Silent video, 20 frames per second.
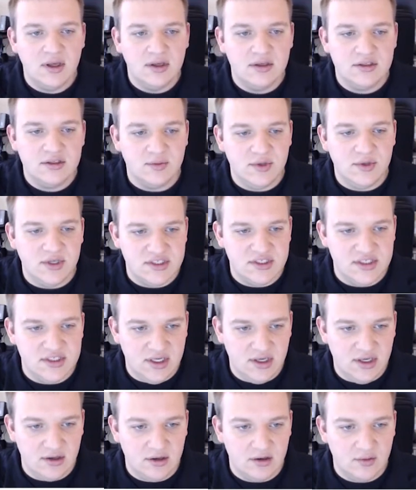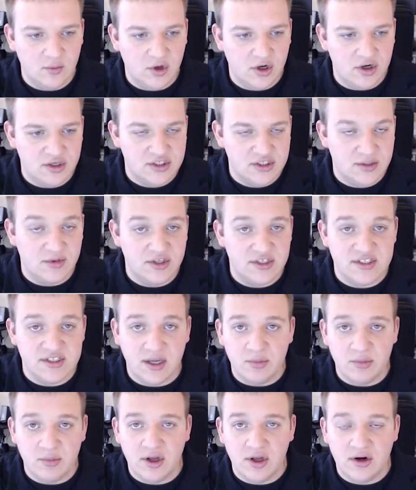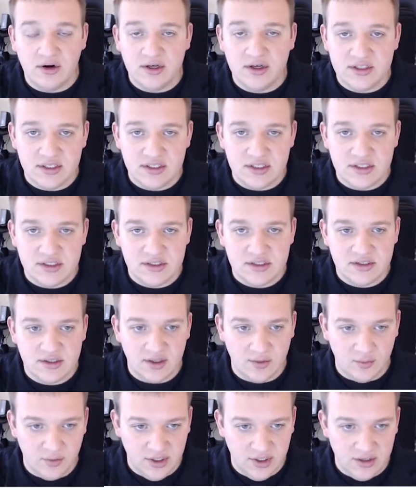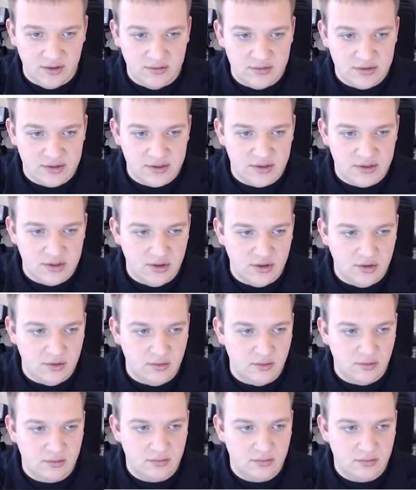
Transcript: So we can see here what are some of the sample utterances that we use to